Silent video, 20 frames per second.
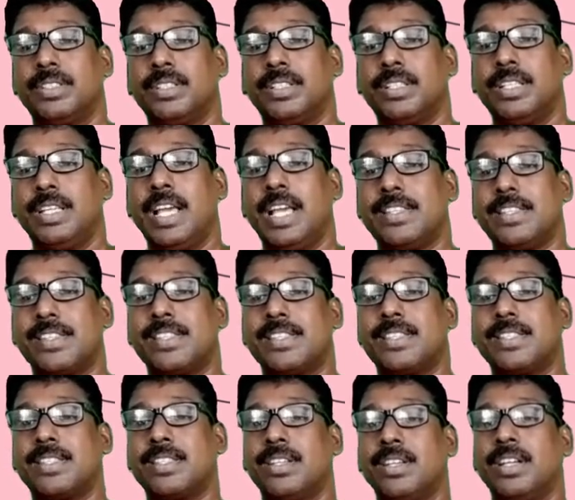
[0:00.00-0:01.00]

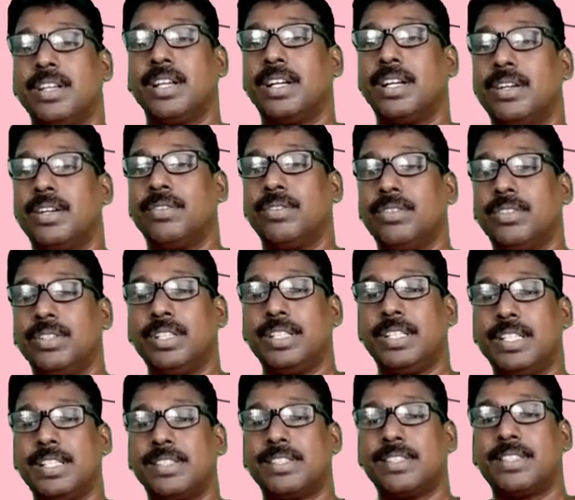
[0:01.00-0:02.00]
Yes,
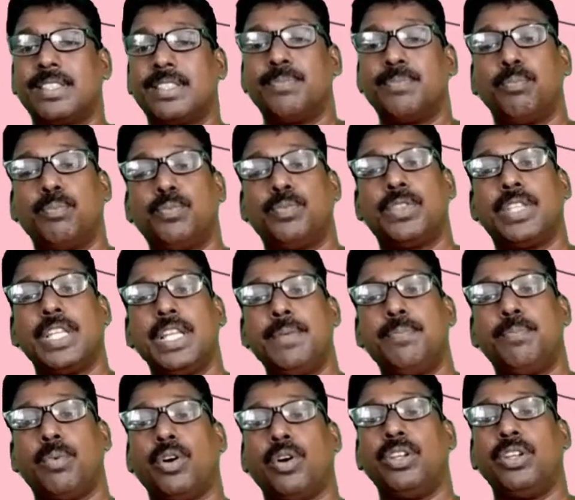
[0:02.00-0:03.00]
it is
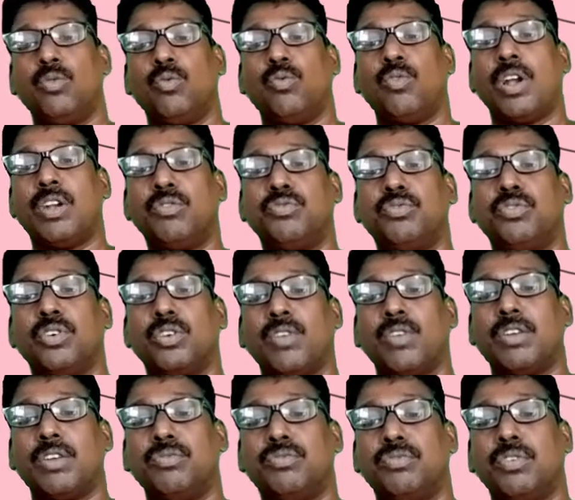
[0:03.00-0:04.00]

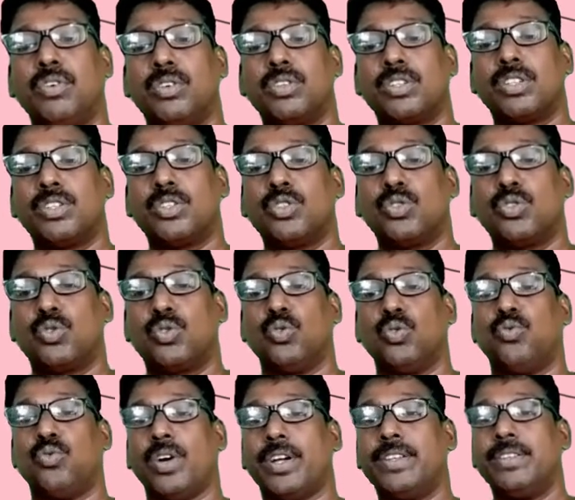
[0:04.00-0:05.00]

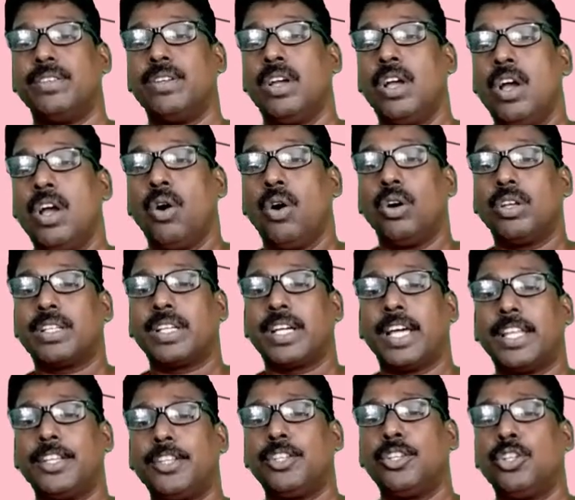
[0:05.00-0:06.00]
3.141425, or
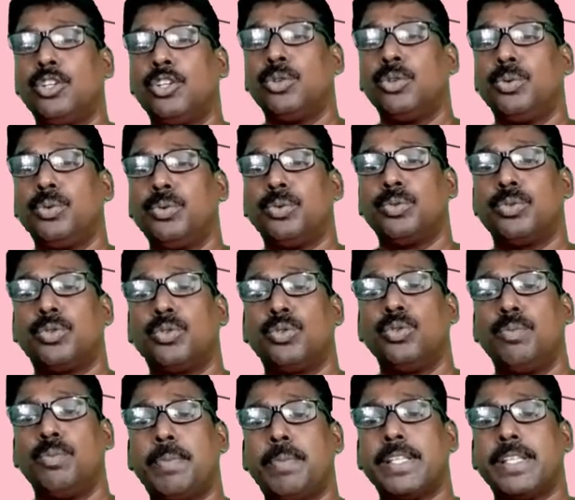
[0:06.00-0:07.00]
cut to
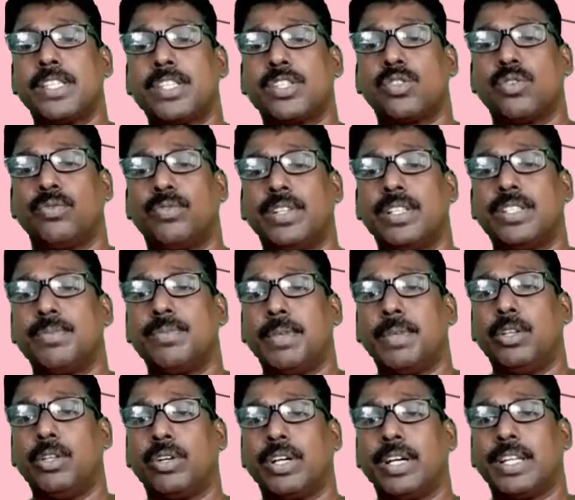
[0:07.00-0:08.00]
2 places of
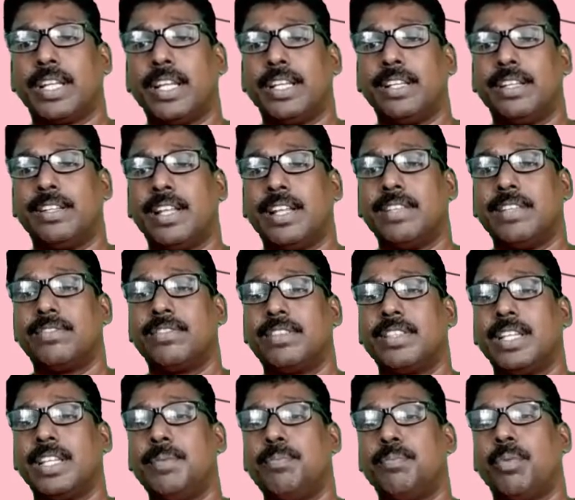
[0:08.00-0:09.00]
decimal you can write it as
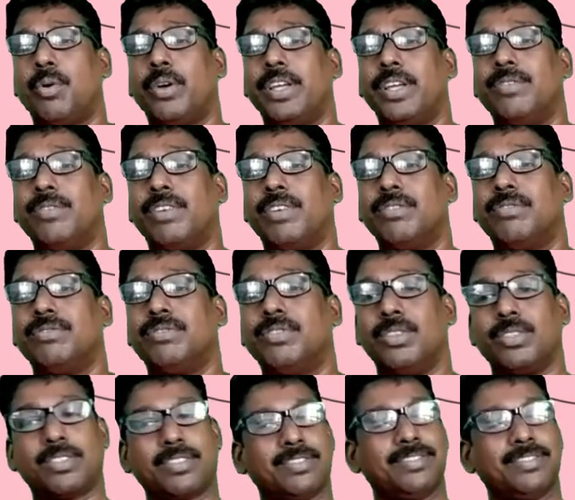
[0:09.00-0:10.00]

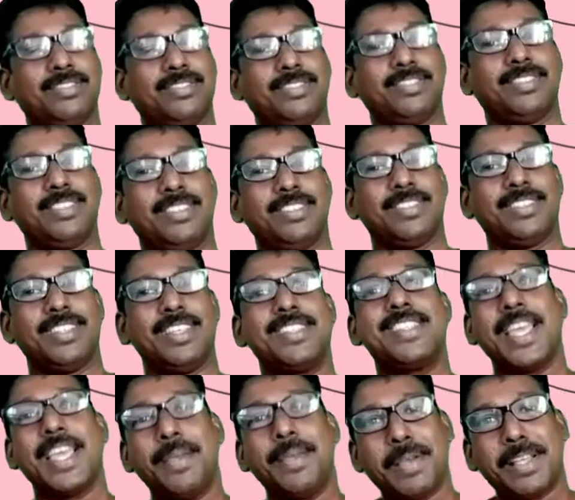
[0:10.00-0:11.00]
3.14. The
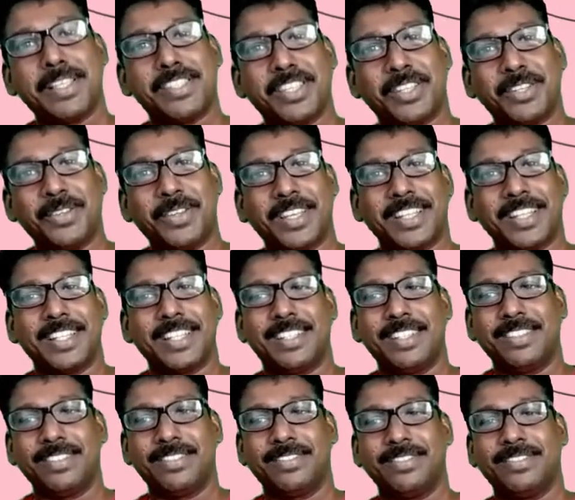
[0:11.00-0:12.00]
same answer you are
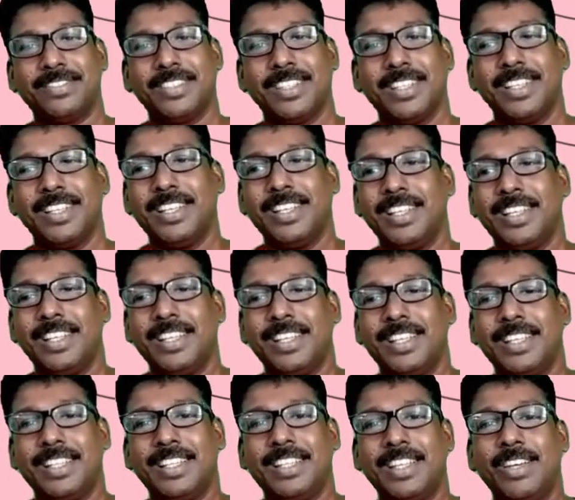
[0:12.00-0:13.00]
getting.
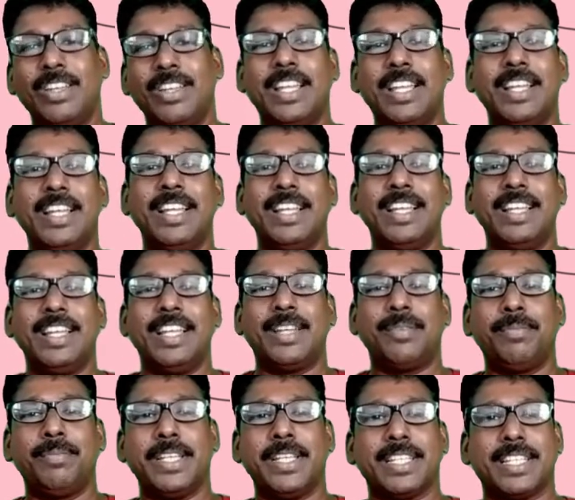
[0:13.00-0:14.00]
Now
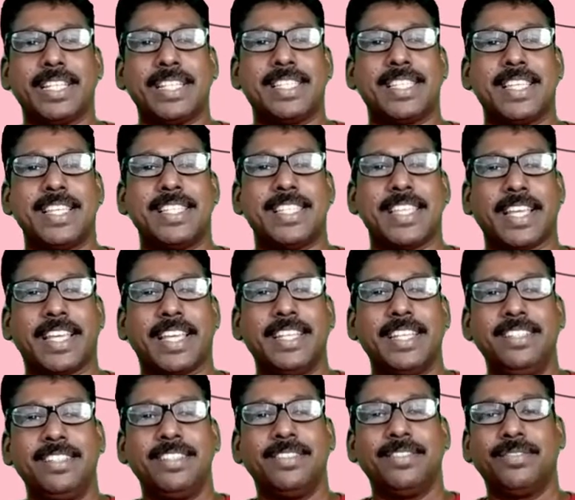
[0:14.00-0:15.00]
let me erase this
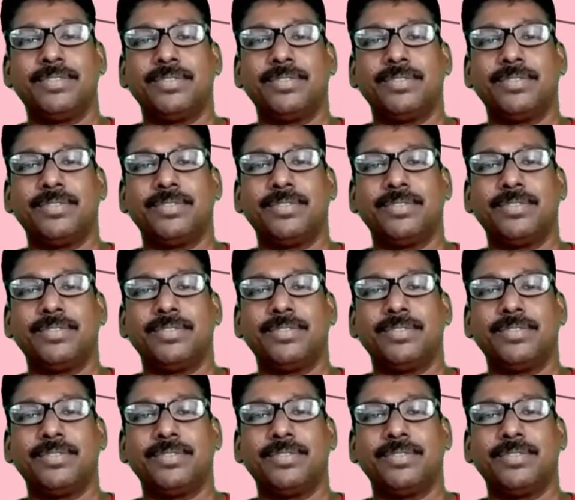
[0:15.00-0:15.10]
again.